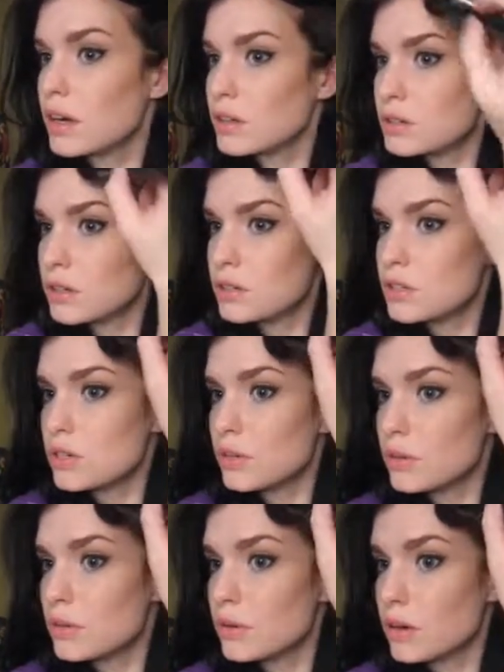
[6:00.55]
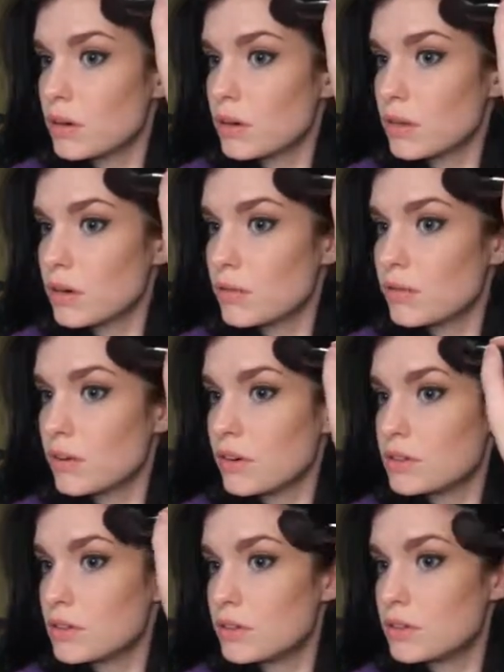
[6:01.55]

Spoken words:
I showed you earlier at first.